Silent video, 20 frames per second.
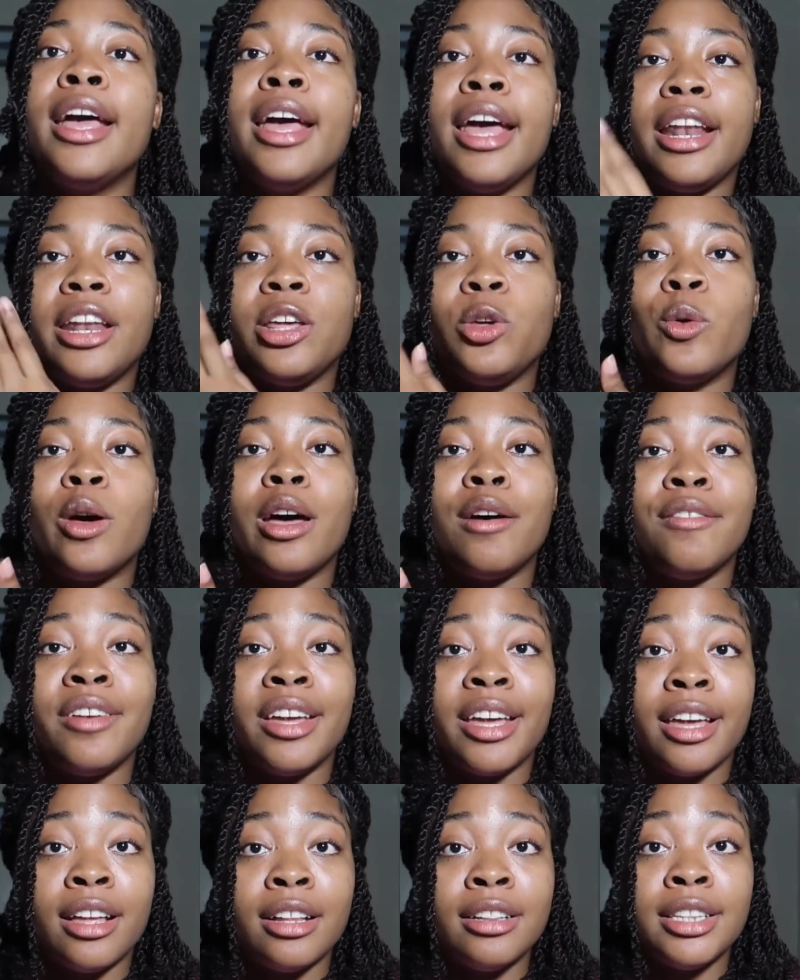and then you have a
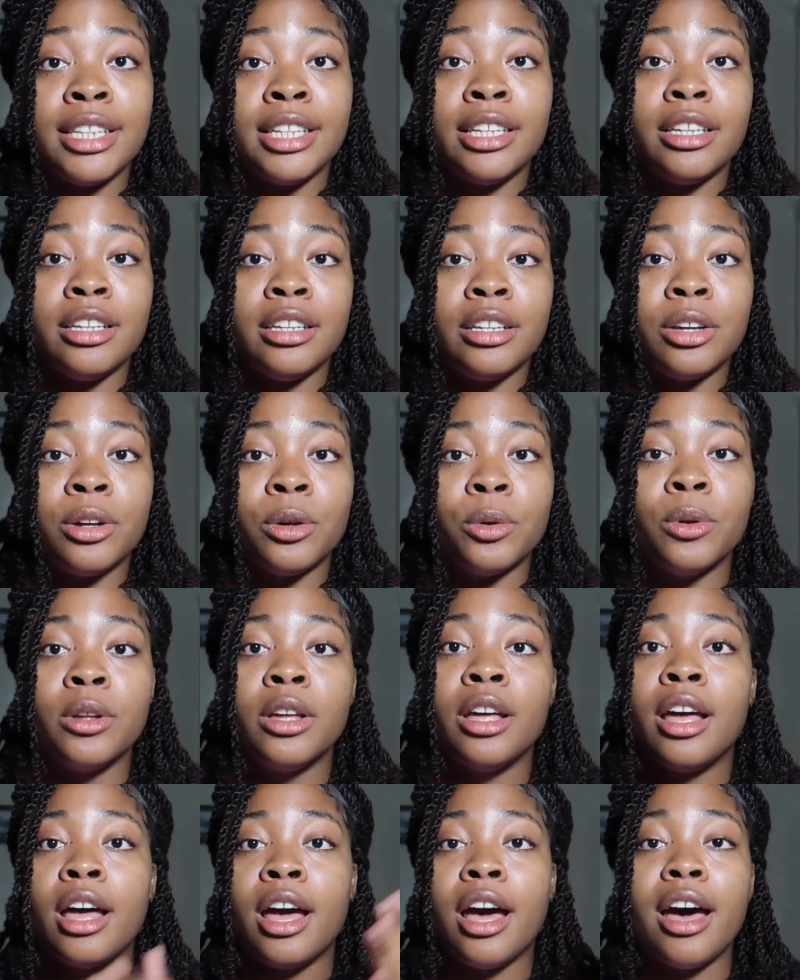healthy ego.
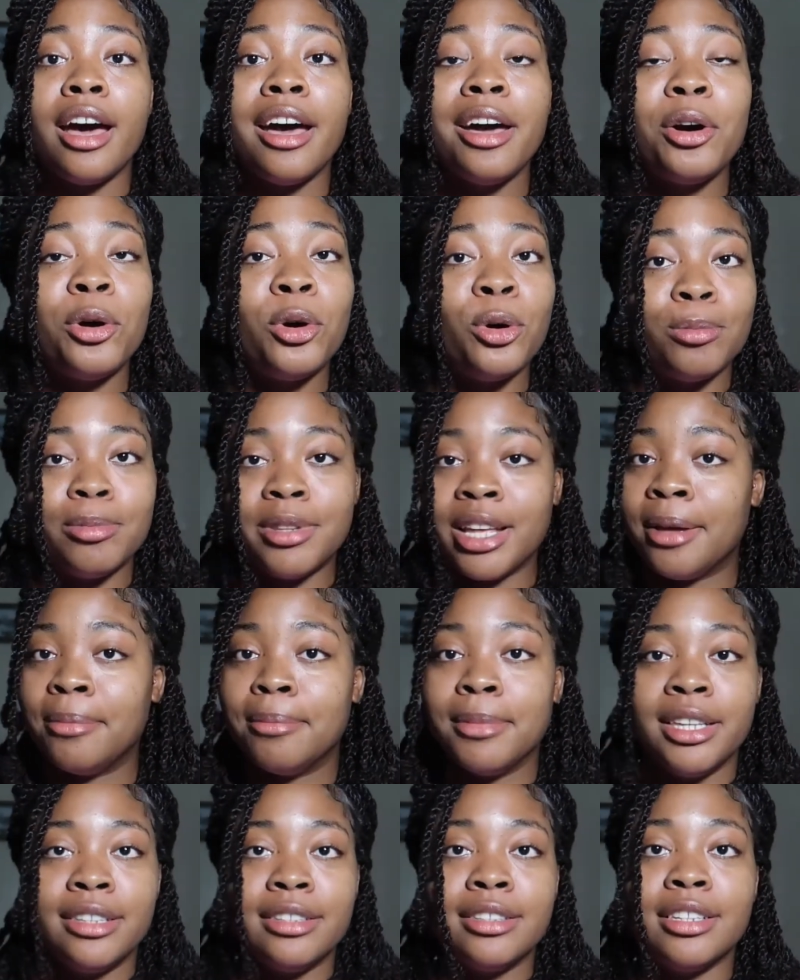I hope that
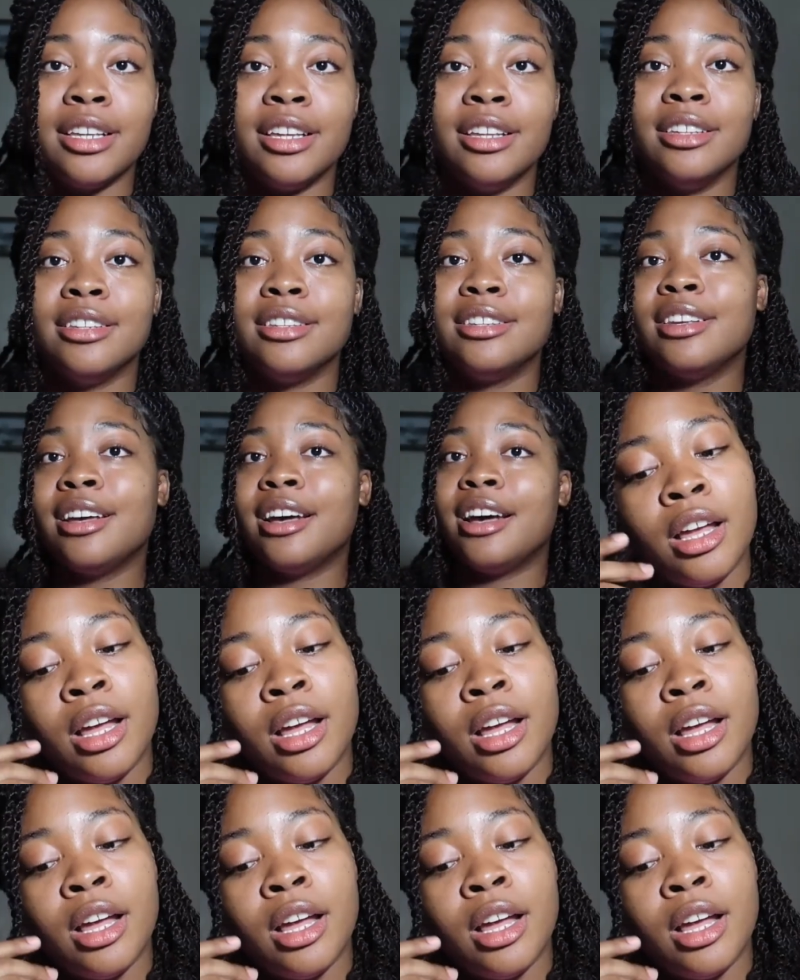makes sense.